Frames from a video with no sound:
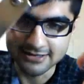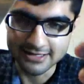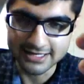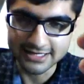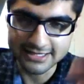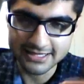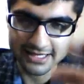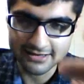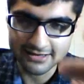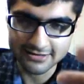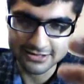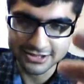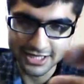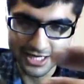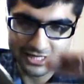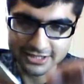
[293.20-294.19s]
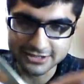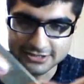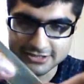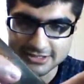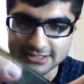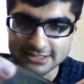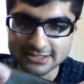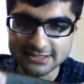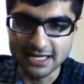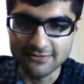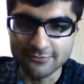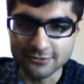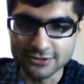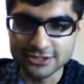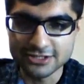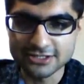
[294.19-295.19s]
anything changes to this
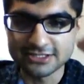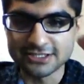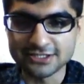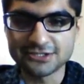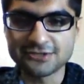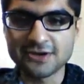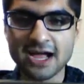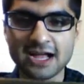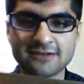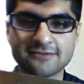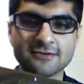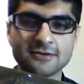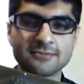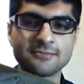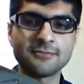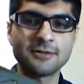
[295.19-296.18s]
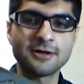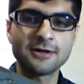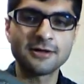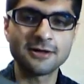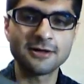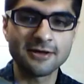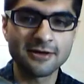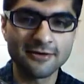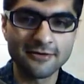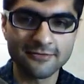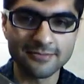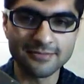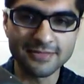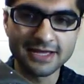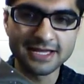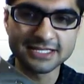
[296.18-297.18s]
knife would just detract from
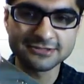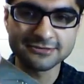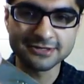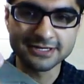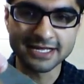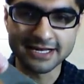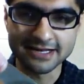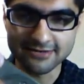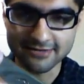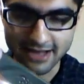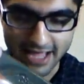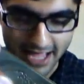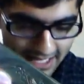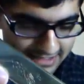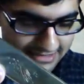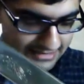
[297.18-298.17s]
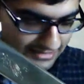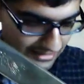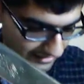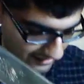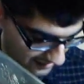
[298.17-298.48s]
the history that it has in